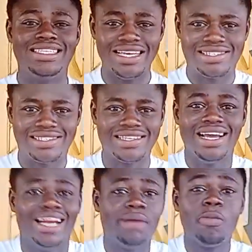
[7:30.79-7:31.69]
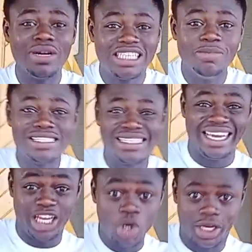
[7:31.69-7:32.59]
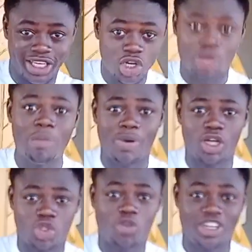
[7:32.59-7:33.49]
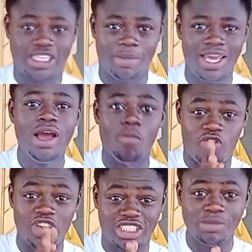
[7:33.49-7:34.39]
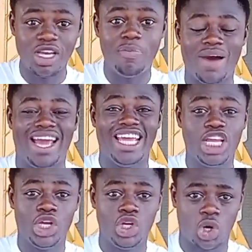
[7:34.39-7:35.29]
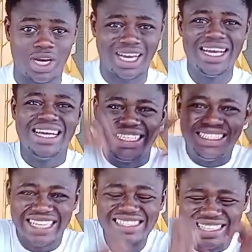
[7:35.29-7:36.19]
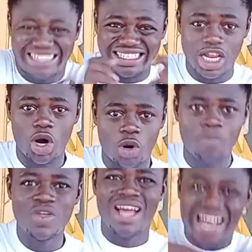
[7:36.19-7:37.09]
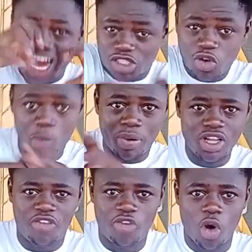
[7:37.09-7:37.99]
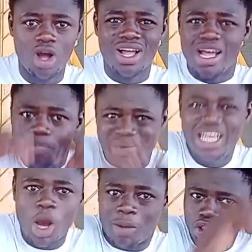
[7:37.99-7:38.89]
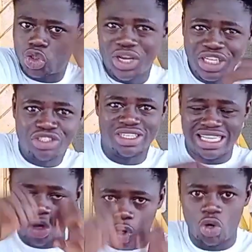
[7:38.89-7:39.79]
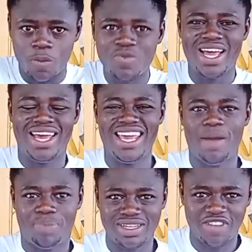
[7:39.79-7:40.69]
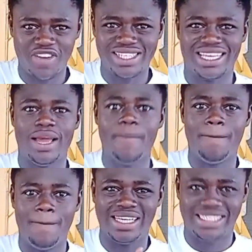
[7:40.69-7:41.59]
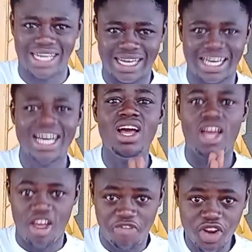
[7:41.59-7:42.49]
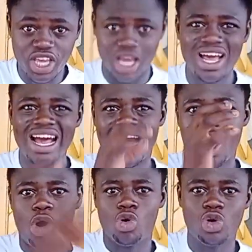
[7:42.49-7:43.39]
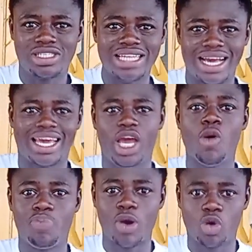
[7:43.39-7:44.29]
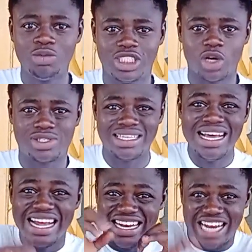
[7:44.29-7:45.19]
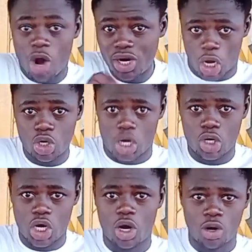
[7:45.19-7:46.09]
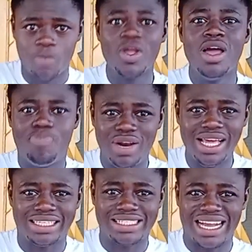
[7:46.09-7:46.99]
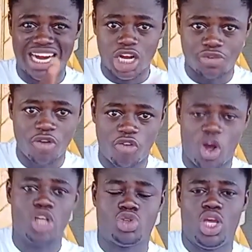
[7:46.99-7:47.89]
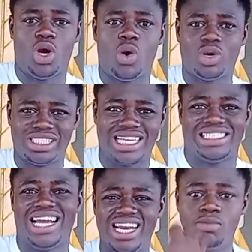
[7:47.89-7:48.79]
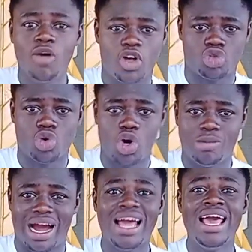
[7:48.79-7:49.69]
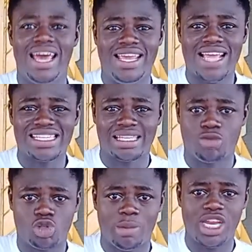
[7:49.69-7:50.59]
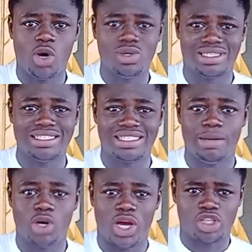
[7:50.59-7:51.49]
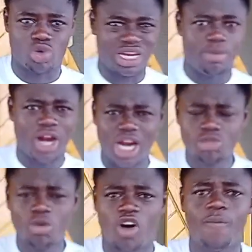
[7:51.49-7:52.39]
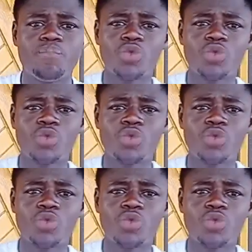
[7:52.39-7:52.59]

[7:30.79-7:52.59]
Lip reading: yes, let me put DB say Enoch, my patch of Fachami, more Fachami, and Enoch. Just at now, no, has spoken plenty for player must show interested on no, a branch of Venice, I am Meshak, a free year, I know Sinaka, I will break Chelsea. Now. Player is a cross book for S. Eva Koshas and move us on my and yes, and go to a media once and seminal S. Ready. But now let's move on.